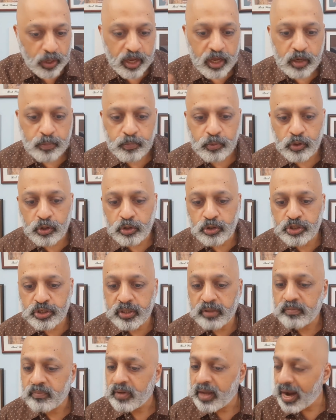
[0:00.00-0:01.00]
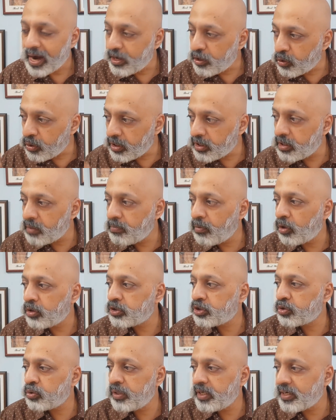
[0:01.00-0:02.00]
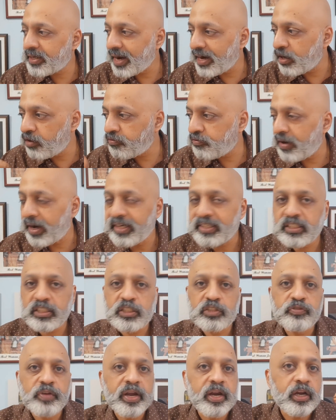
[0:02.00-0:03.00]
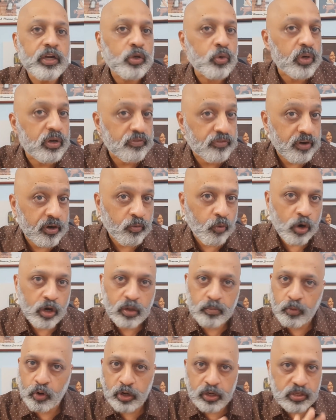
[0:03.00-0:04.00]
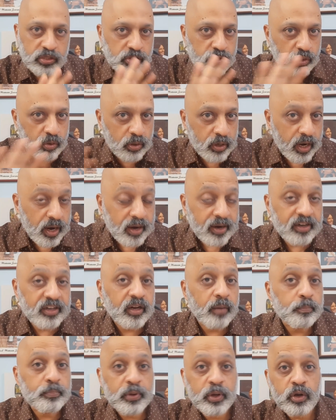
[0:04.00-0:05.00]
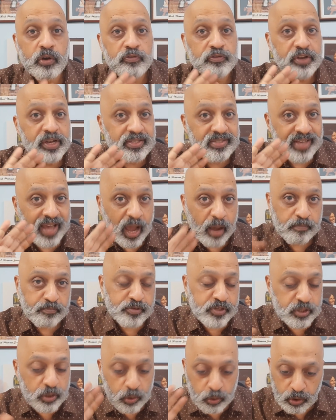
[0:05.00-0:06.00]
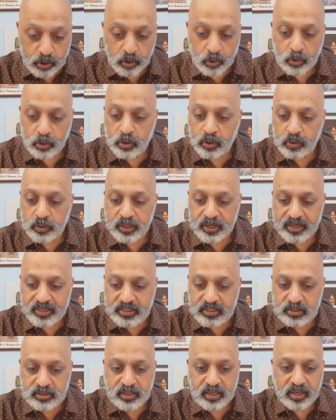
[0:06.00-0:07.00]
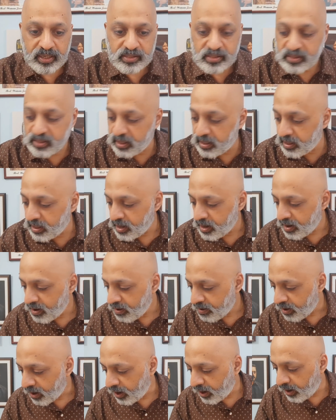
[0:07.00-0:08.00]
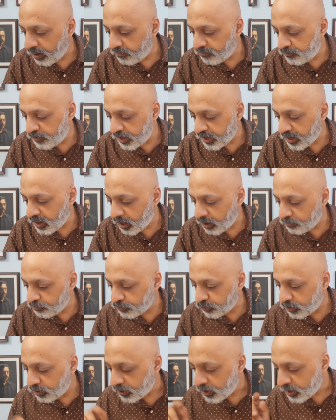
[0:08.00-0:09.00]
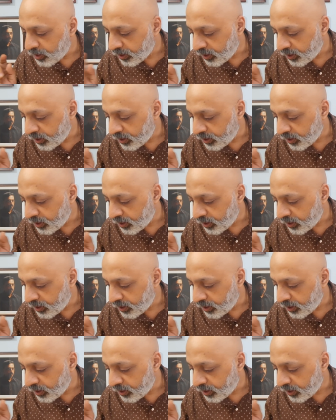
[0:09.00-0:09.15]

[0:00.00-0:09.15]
to air pollution. And during the monsoon, it kind of finds its way into different water bodies. So dumping of waste, absolute no-no. It's considered very harmful.